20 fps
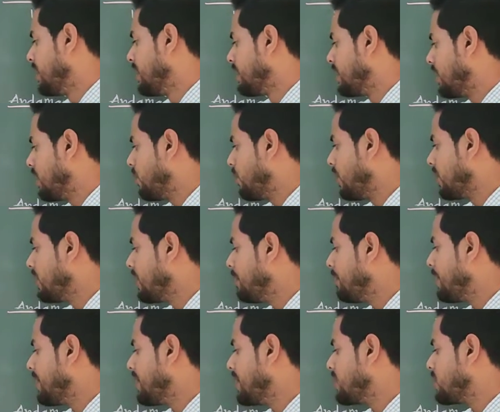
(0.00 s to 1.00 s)
The northern
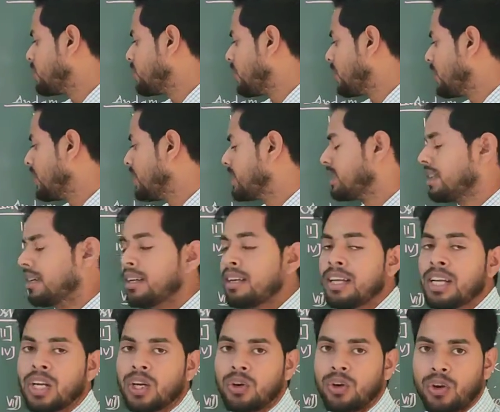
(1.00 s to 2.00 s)
part is known as the
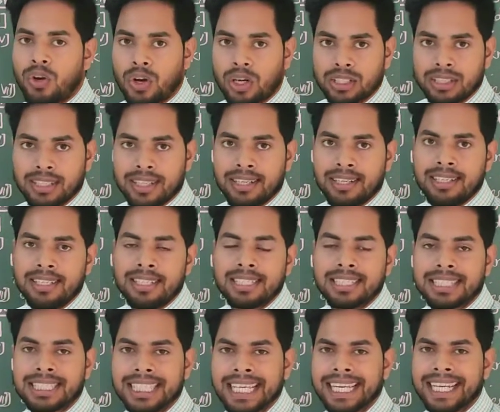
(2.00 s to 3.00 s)
northern
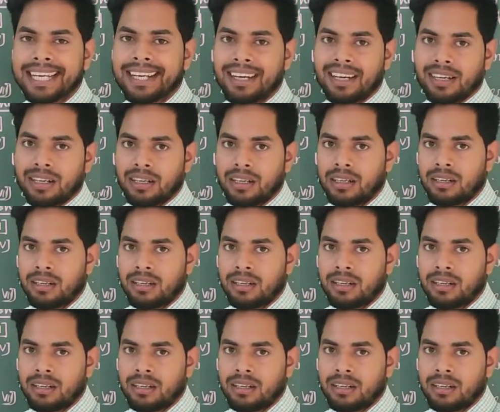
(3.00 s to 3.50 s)
Sircar,